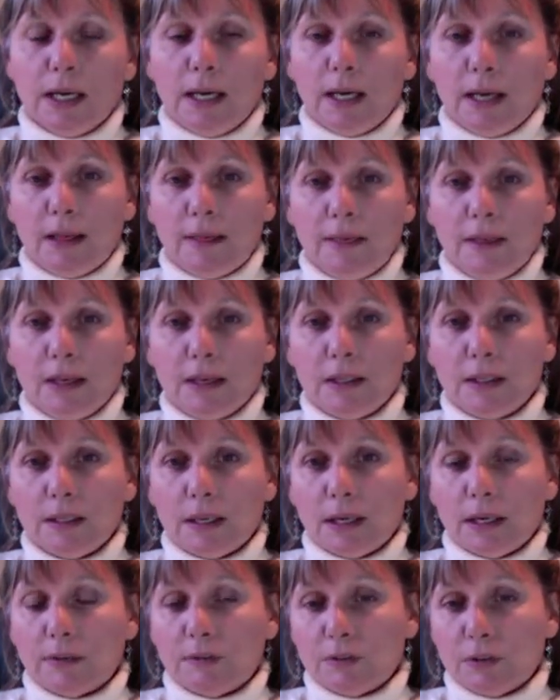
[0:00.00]
And then
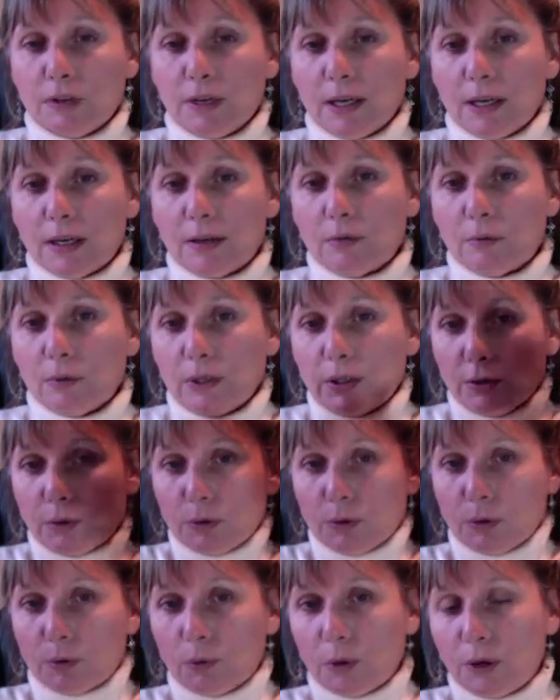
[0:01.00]
after that, we go
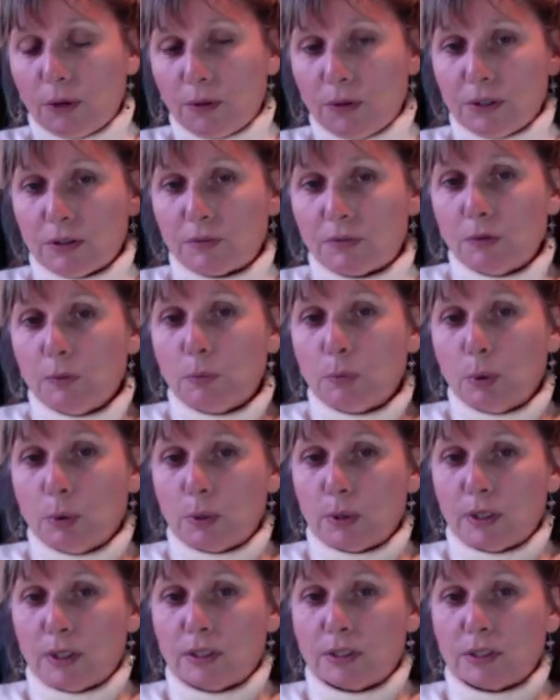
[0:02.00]
through all the different
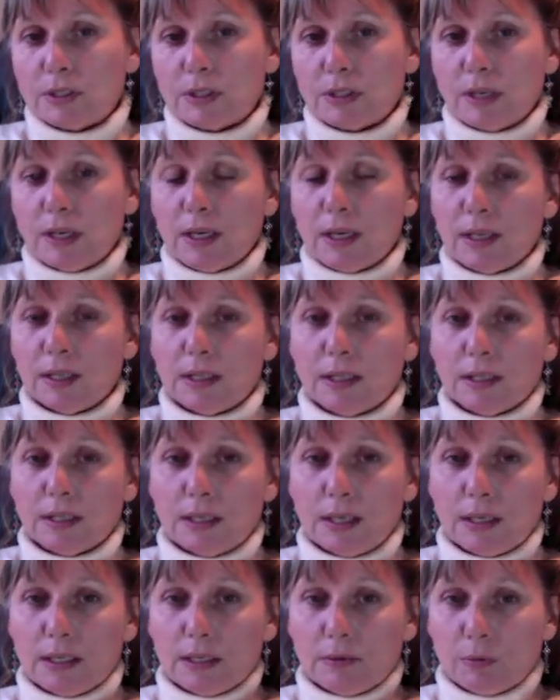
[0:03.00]
points. And
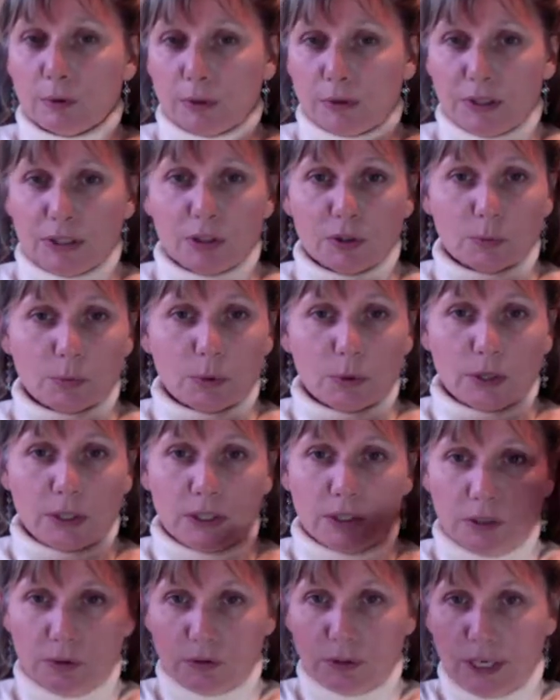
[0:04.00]
with each
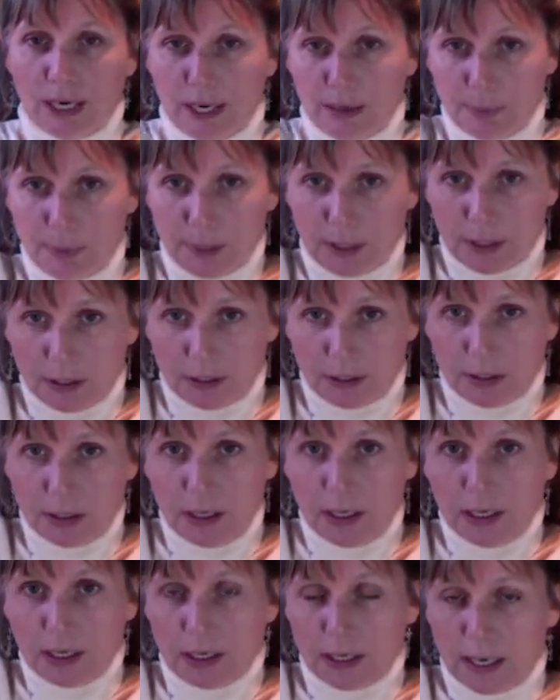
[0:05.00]
point, you tap on
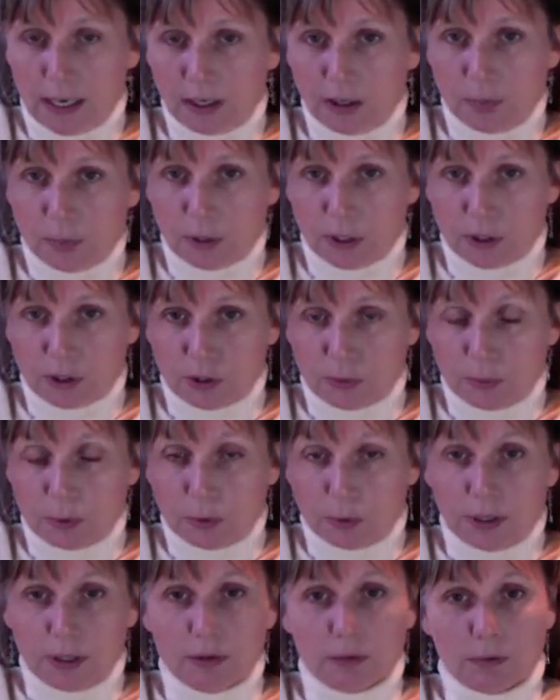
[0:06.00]
an acupressure
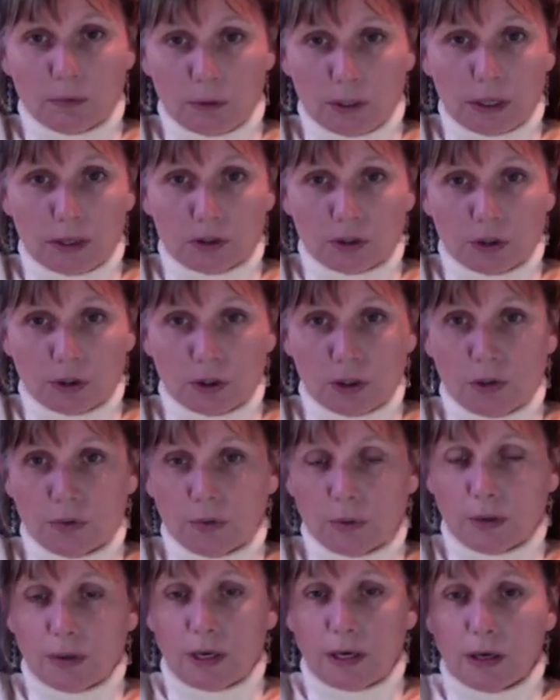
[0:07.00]
point, and I'll show you
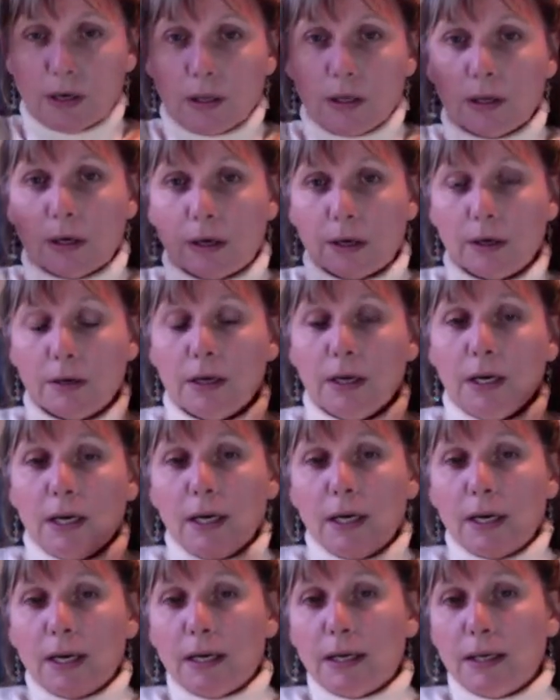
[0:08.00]
where they all are.
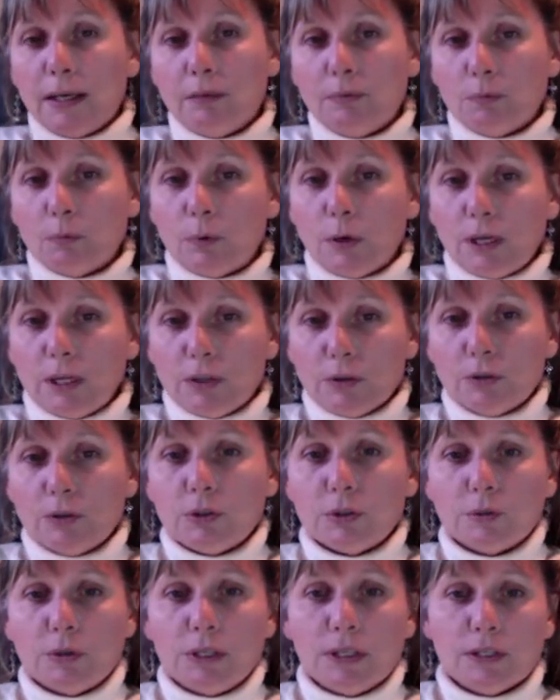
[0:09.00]
And what you're
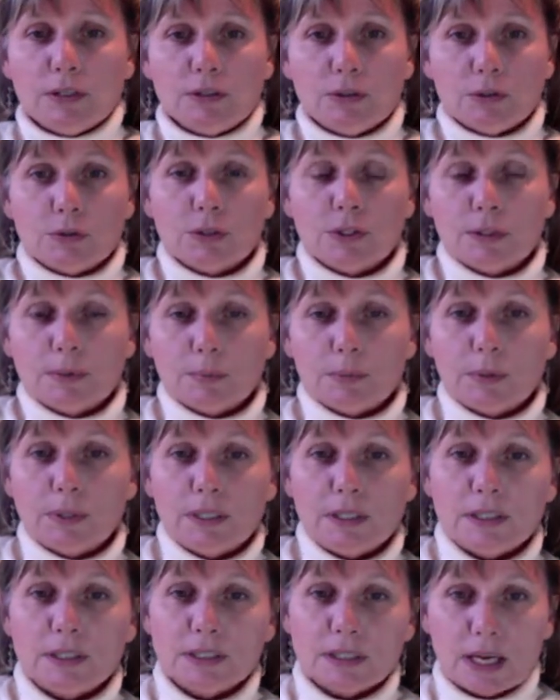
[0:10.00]
doing is you're
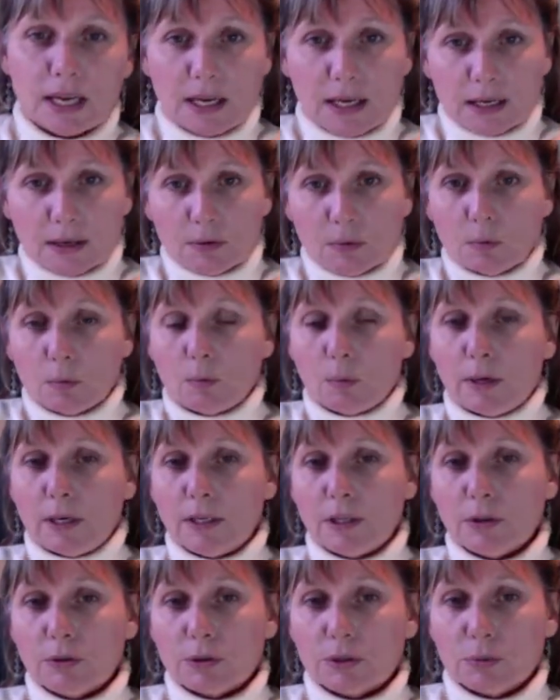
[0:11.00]
simply saying
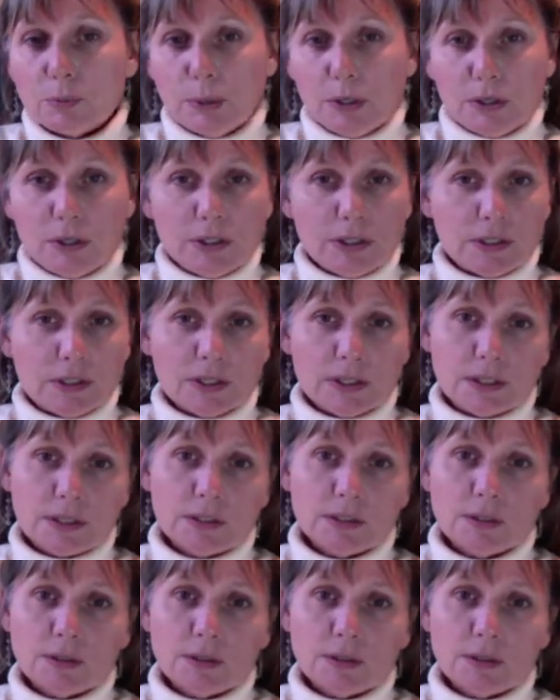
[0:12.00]
what your experience is.